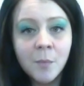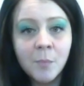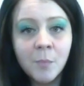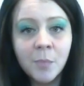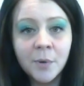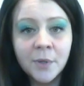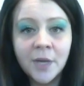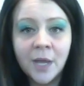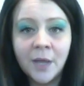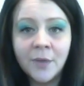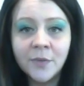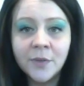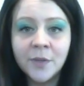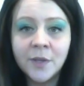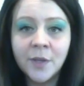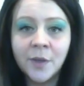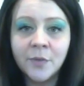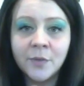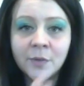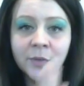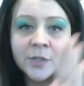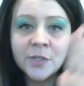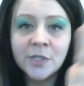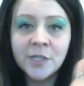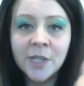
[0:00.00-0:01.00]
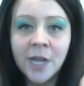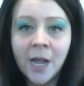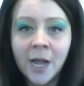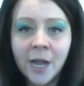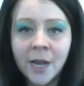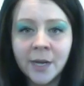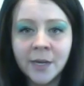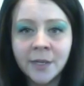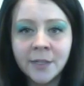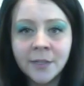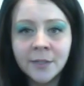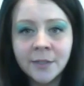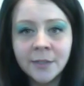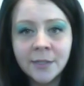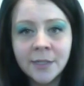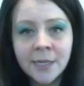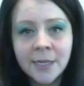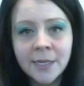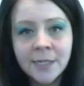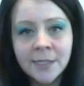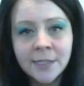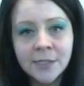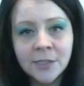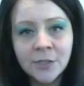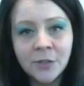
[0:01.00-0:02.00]
But on the other side,
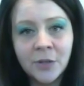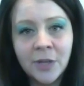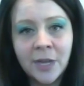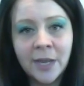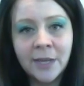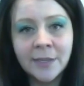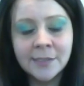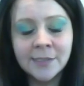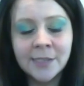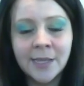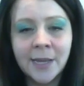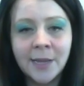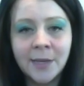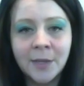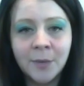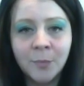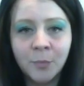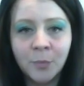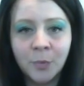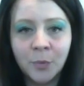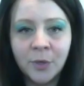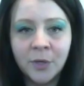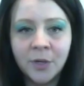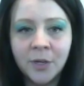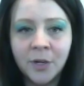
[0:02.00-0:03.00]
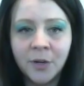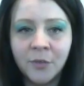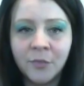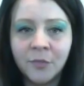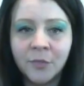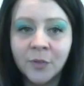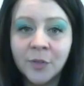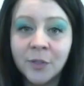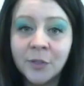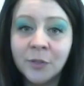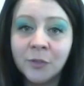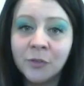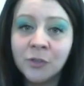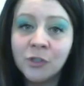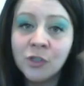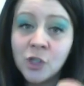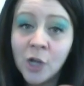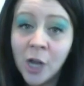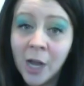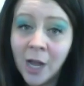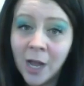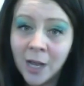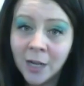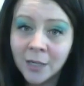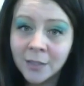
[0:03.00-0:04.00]
he still has that imprint of little
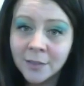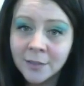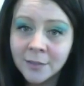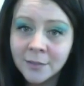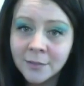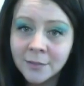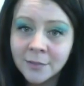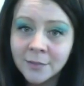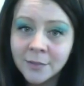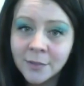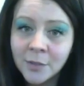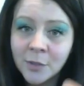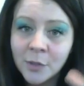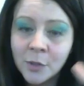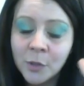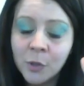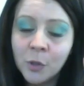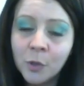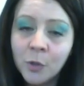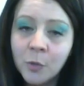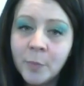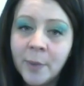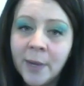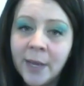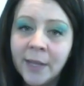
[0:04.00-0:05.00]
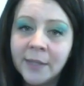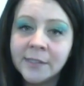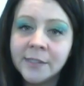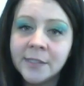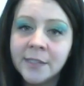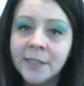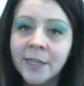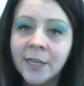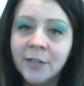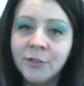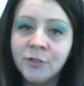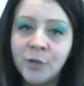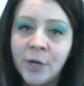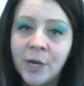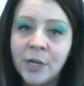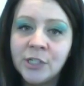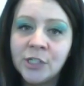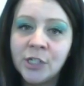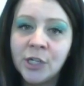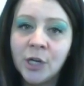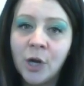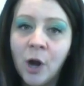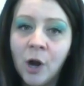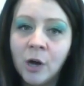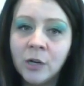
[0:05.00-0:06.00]
John, who passed in that
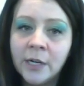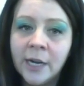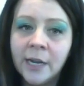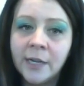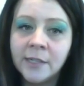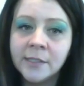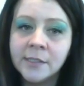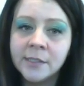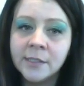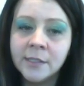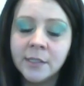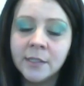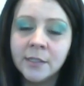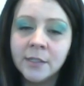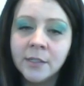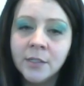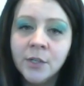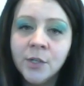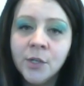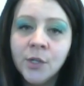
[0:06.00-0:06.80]
tragic car accident.